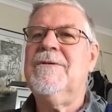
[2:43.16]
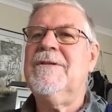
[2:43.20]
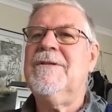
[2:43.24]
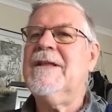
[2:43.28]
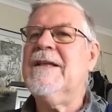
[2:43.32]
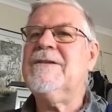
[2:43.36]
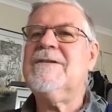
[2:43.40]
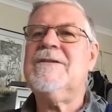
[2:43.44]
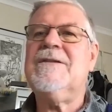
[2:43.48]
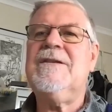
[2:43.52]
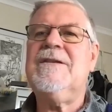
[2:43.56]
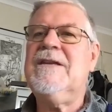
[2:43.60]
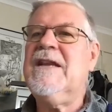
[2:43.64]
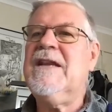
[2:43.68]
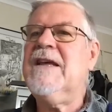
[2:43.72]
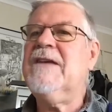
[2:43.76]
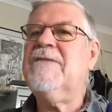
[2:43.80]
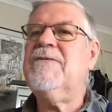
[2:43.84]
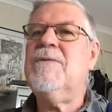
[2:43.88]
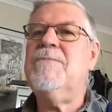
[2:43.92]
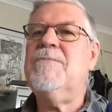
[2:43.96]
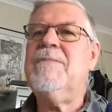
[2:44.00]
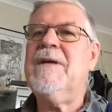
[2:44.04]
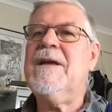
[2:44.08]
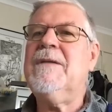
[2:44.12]
That's
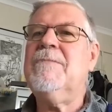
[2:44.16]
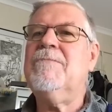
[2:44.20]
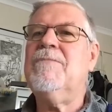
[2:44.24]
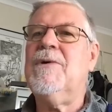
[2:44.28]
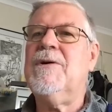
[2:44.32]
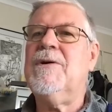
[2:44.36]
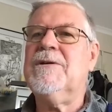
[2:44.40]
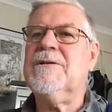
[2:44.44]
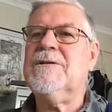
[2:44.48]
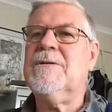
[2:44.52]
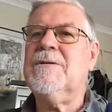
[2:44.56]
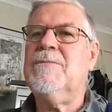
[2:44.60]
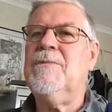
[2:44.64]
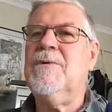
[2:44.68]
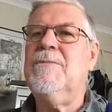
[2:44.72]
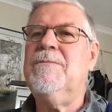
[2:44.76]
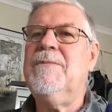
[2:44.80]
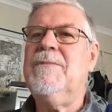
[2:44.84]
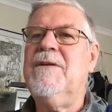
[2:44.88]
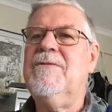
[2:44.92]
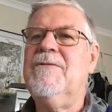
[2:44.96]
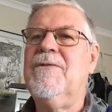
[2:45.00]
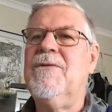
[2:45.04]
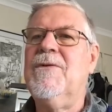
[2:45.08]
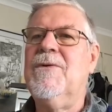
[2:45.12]
never been possible
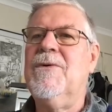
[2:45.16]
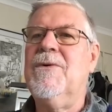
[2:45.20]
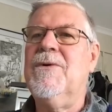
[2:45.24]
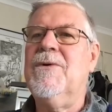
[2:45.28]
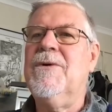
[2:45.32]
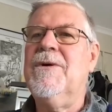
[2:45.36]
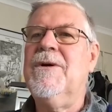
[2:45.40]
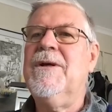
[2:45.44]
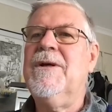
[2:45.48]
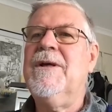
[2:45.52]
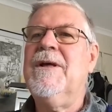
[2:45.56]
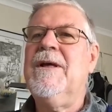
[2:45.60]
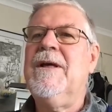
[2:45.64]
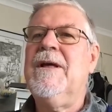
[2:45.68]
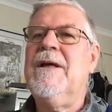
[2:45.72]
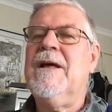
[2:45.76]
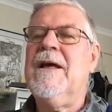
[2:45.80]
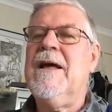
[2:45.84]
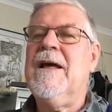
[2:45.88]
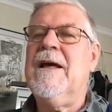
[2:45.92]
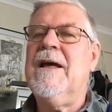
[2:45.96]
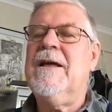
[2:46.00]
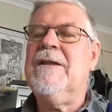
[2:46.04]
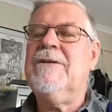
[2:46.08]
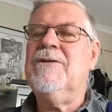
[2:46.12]
before,
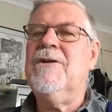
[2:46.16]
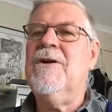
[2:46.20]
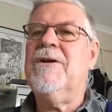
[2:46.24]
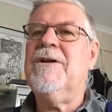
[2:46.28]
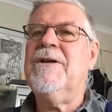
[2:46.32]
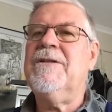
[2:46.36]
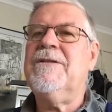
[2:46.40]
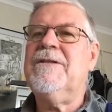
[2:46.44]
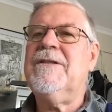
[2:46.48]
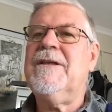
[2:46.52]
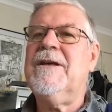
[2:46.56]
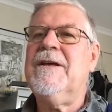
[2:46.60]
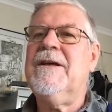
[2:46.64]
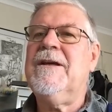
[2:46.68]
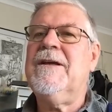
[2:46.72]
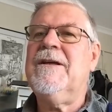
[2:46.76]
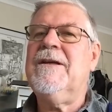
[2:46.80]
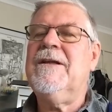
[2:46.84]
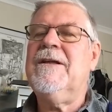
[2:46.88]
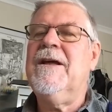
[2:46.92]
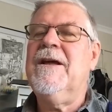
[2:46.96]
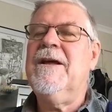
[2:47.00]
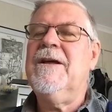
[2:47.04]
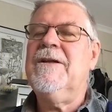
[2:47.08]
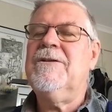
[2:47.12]
not at
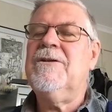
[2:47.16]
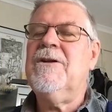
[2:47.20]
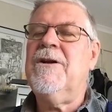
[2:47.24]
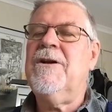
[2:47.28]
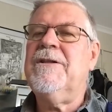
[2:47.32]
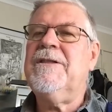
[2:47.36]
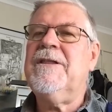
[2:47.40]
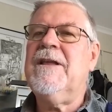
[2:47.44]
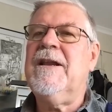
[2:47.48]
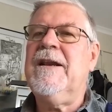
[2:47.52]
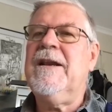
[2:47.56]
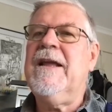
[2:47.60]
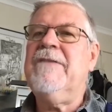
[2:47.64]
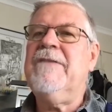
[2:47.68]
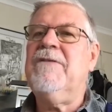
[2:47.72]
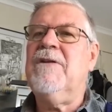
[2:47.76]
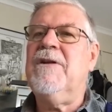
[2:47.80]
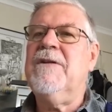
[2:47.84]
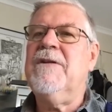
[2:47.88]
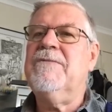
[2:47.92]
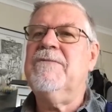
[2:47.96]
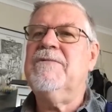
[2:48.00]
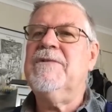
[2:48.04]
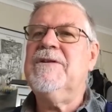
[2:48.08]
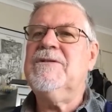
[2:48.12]
the level
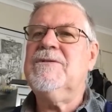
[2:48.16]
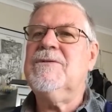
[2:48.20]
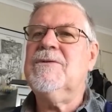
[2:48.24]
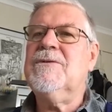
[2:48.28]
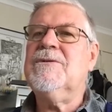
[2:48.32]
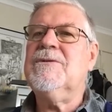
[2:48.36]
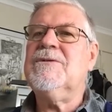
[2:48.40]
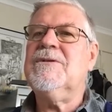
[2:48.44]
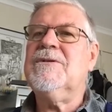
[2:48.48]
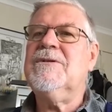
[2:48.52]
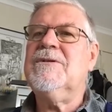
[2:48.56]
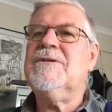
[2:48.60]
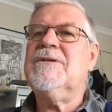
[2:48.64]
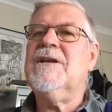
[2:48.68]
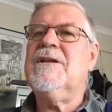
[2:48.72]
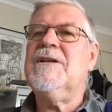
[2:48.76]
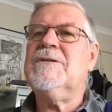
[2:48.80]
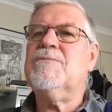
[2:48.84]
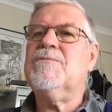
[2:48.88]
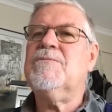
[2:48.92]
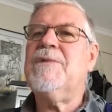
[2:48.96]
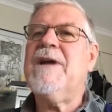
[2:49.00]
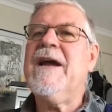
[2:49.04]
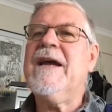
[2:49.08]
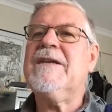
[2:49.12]
of resources
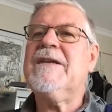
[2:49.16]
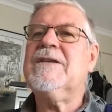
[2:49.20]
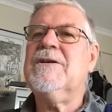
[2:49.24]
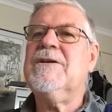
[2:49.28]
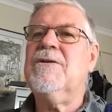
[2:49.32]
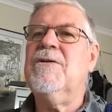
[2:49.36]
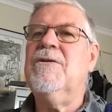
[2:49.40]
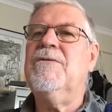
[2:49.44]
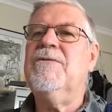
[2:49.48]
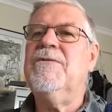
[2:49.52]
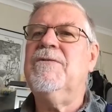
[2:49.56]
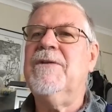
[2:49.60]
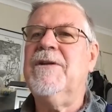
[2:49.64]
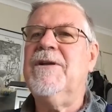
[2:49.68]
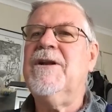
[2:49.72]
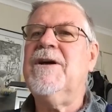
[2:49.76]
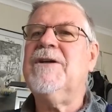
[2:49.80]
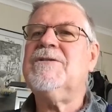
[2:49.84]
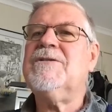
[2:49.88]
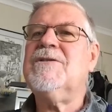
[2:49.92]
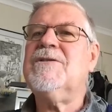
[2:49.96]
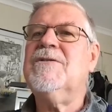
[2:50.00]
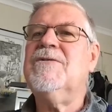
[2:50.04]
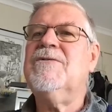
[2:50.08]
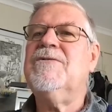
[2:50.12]
that's practical for
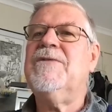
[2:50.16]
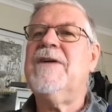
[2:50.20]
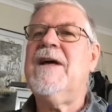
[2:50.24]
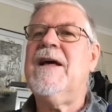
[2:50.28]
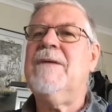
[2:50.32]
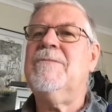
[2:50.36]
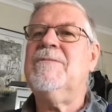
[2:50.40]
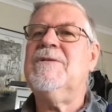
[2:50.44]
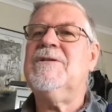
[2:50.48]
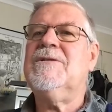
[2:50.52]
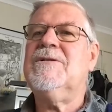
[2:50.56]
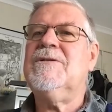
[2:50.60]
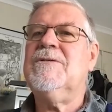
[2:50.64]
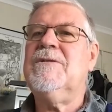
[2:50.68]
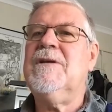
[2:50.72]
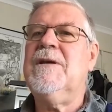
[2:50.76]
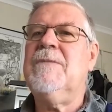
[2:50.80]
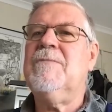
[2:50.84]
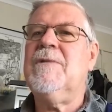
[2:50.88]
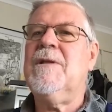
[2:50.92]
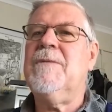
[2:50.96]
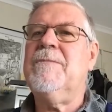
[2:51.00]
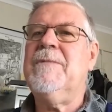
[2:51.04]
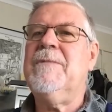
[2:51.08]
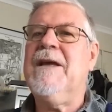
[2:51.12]
lots of farmers to
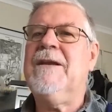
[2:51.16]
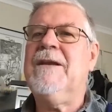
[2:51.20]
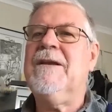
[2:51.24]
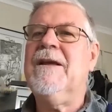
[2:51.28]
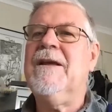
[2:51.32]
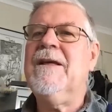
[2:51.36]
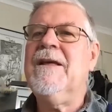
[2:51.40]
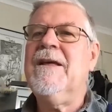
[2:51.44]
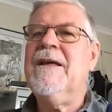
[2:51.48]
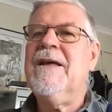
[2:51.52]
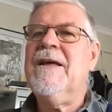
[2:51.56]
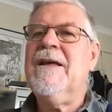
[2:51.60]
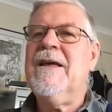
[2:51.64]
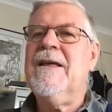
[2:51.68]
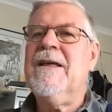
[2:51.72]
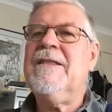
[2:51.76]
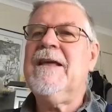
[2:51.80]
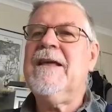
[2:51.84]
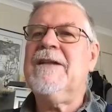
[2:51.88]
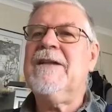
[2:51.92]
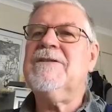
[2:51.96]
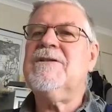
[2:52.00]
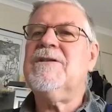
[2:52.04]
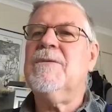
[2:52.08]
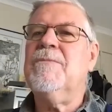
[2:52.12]
implement. And
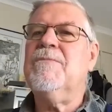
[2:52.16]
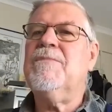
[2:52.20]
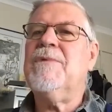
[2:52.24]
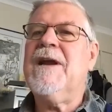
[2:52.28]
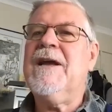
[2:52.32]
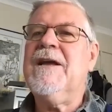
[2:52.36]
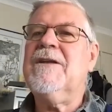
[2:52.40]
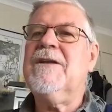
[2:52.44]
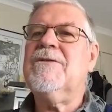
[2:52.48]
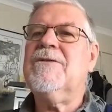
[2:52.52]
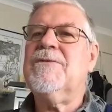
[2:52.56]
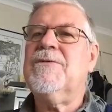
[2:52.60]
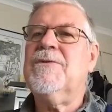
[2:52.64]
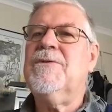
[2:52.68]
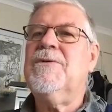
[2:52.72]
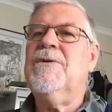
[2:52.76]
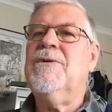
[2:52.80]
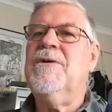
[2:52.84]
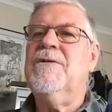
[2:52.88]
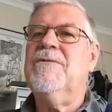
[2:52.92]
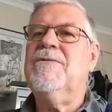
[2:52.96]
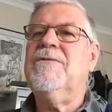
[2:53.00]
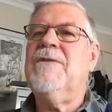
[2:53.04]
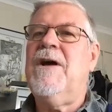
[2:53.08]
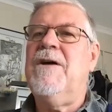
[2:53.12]
that's the
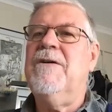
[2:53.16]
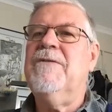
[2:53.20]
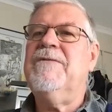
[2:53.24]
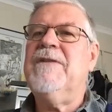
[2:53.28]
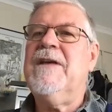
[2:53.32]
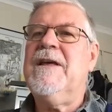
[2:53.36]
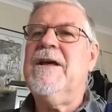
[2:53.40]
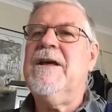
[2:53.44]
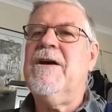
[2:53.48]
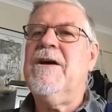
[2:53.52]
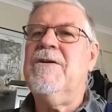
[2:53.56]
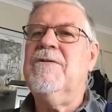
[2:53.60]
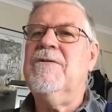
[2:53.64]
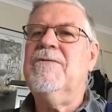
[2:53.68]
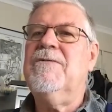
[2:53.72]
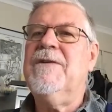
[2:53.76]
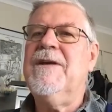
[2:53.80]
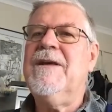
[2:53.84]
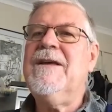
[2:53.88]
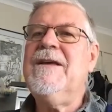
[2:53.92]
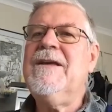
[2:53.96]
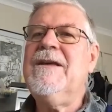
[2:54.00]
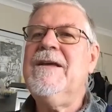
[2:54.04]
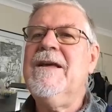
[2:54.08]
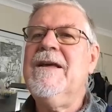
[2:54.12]
breakthrough of
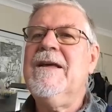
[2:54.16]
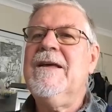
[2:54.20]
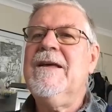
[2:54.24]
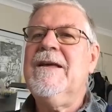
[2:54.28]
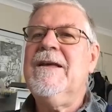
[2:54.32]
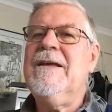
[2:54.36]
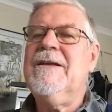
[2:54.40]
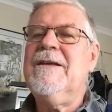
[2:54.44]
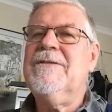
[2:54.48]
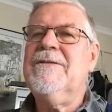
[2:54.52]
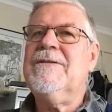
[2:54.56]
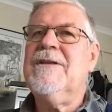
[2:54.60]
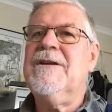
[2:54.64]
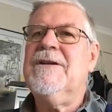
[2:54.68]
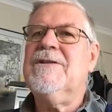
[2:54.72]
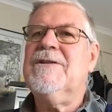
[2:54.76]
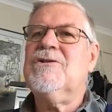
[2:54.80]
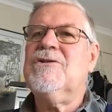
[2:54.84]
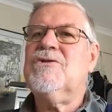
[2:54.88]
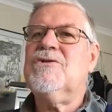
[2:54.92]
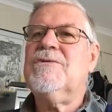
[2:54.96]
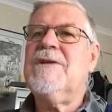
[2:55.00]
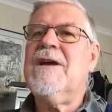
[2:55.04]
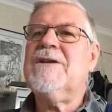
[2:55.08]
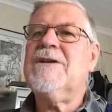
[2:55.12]
EOV, is that it's
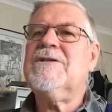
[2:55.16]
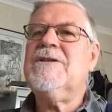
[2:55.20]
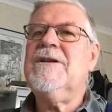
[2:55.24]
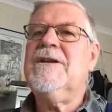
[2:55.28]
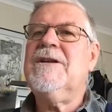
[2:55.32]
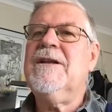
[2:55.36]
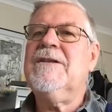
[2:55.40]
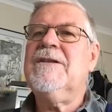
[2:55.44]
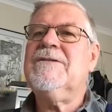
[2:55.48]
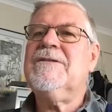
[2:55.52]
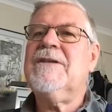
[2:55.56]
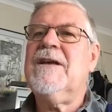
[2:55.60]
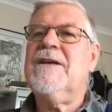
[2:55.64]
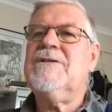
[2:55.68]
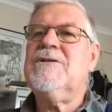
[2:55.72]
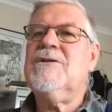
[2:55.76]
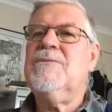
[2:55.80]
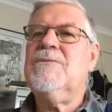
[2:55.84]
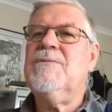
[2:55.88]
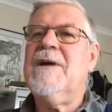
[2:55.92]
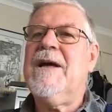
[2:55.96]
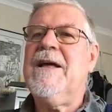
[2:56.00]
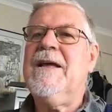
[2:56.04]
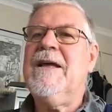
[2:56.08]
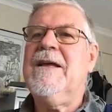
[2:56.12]
structured in such a
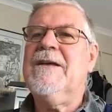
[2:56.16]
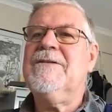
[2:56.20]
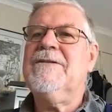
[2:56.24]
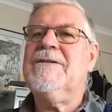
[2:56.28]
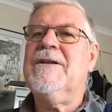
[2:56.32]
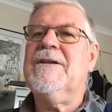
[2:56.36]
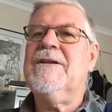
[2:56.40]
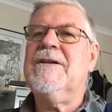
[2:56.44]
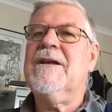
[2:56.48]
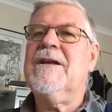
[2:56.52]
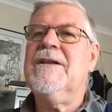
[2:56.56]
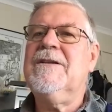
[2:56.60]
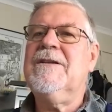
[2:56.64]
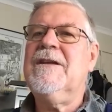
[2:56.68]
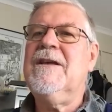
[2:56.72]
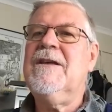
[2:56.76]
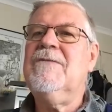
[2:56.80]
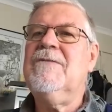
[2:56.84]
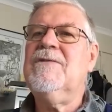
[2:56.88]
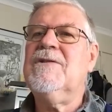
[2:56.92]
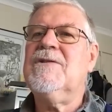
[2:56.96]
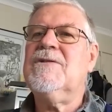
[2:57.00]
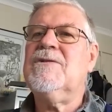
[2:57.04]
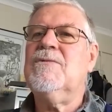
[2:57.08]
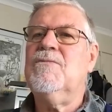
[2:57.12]
way as it can
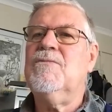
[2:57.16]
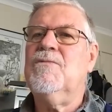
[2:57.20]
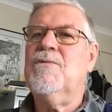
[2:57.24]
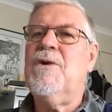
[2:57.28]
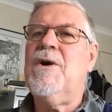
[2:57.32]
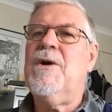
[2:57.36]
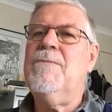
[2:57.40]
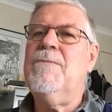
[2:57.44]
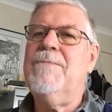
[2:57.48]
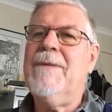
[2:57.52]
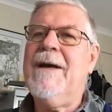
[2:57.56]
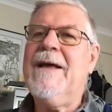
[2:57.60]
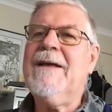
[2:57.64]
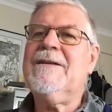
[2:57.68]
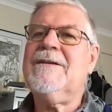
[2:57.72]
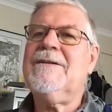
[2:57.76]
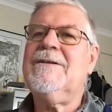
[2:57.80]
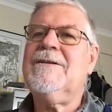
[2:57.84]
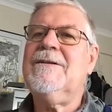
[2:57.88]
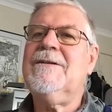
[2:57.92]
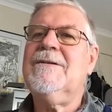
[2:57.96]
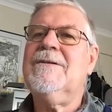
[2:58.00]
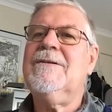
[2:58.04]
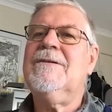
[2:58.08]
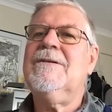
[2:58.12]
give us
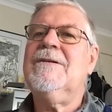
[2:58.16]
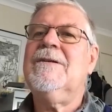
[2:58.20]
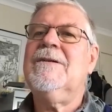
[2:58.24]
robust